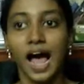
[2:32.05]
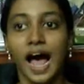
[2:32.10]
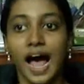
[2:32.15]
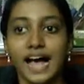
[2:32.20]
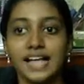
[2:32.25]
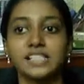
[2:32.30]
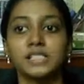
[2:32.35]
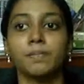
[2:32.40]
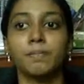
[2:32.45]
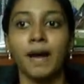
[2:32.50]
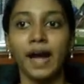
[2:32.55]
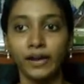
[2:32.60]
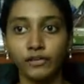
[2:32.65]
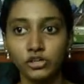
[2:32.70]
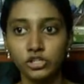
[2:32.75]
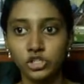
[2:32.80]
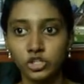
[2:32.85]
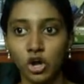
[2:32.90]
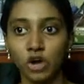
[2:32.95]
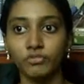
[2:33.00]
as the
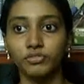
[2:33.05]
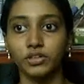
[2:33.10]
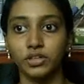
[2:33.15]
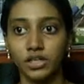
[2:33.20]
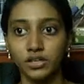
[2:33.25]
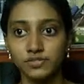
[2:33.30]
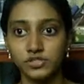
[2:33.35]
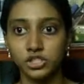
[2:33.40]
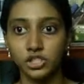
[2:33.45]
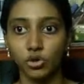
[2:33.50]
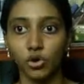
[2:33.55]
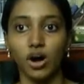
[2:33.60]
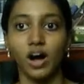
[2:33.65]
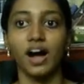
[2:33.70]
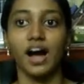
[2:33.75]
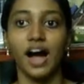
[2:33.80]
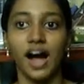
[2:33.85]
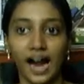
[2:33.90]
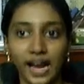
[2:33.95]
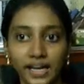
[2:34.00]
Microsoft gives you a
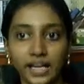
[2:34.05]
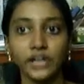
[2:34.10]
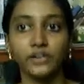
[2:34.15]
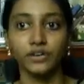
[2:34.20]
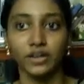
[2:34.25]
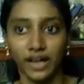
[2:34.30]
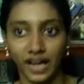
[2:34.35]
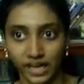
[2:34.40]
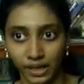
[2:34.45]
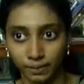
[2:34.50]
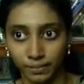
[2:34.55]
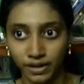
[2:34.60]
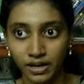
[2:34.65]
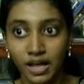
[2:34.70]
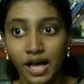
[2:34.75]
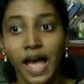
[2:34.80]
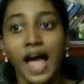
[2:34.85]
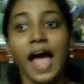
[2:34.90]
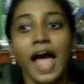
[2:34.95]
highly reliable